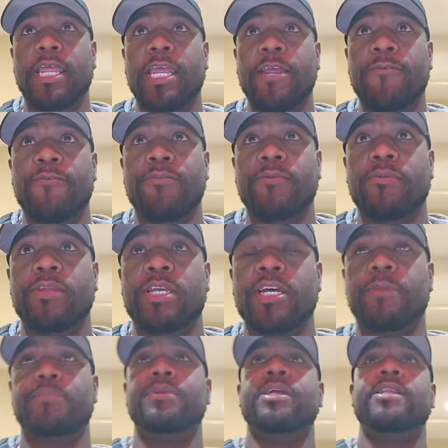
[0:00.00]
If the
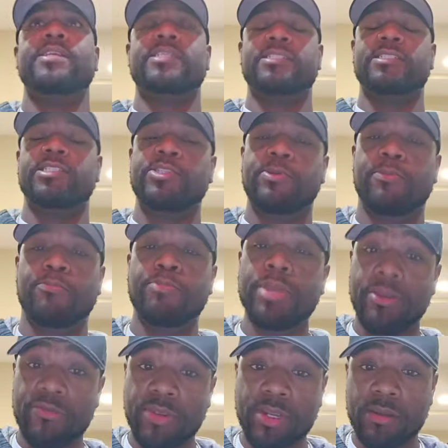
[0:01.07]
company doesn't
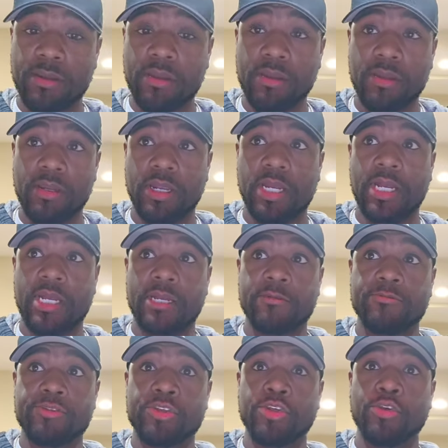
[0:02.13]
pivot
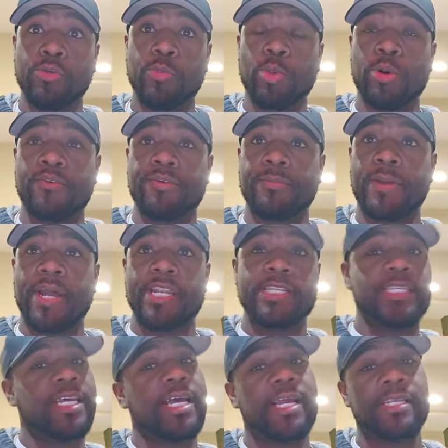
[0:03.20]
to more of a
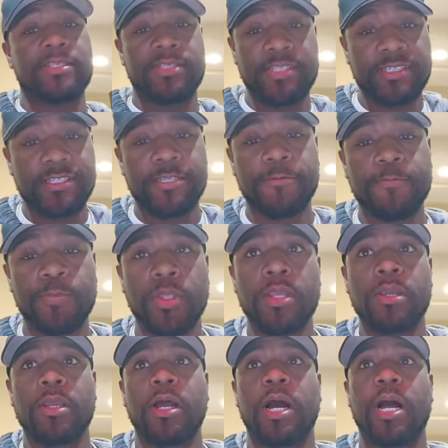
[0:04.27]
monetized system,
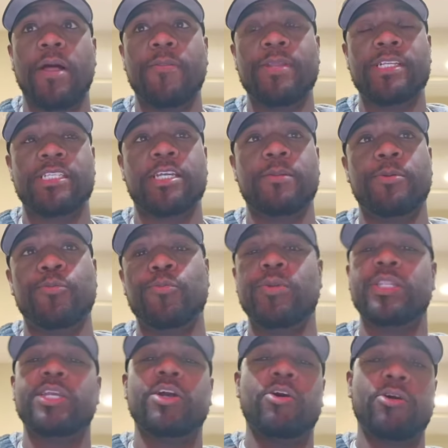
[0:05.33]
then it's going to be
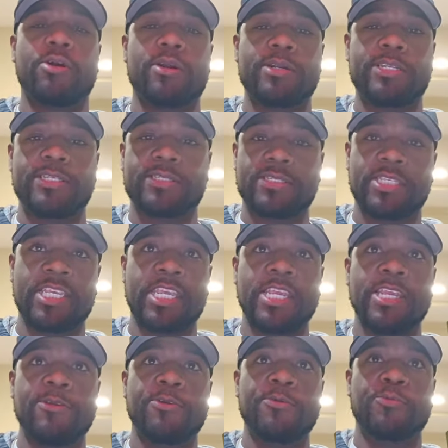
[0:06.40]
really hard to
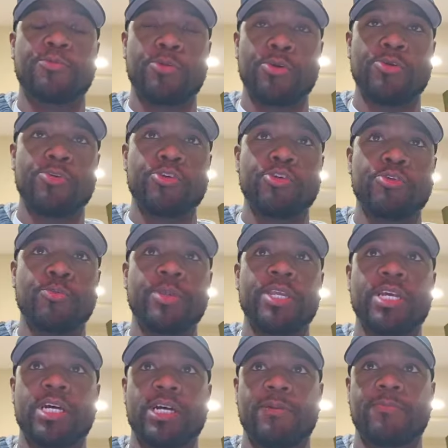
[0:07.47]
see Roku
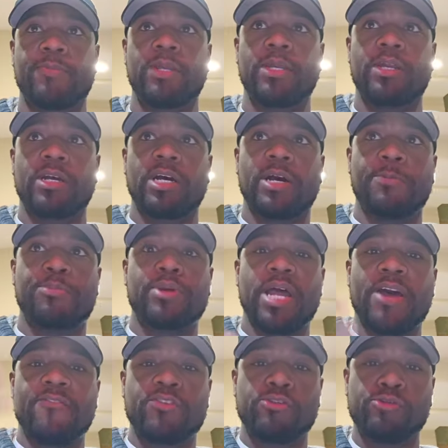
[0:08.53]
become a
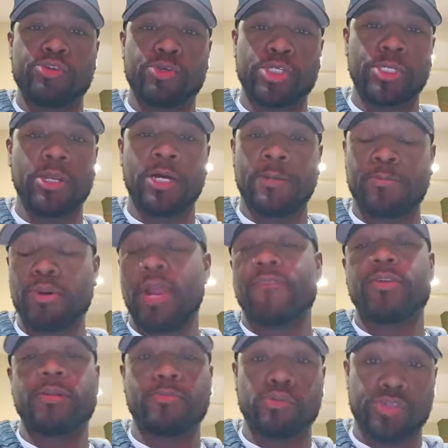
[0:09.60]

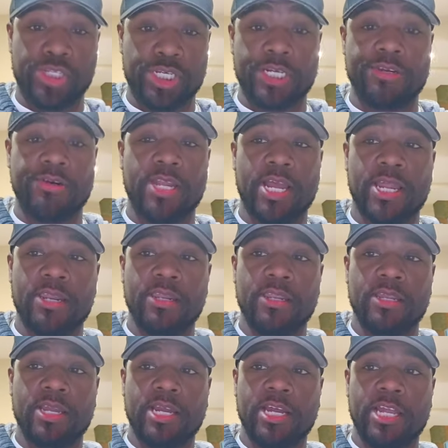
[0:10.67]
profitable juggernaut
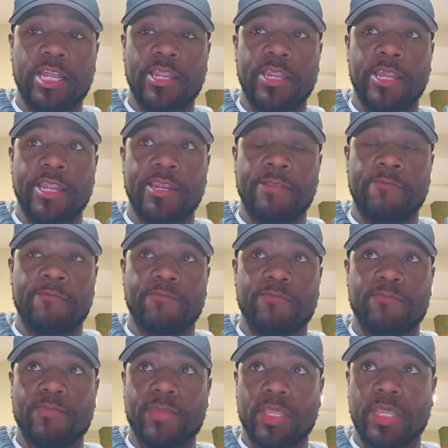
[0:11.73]
and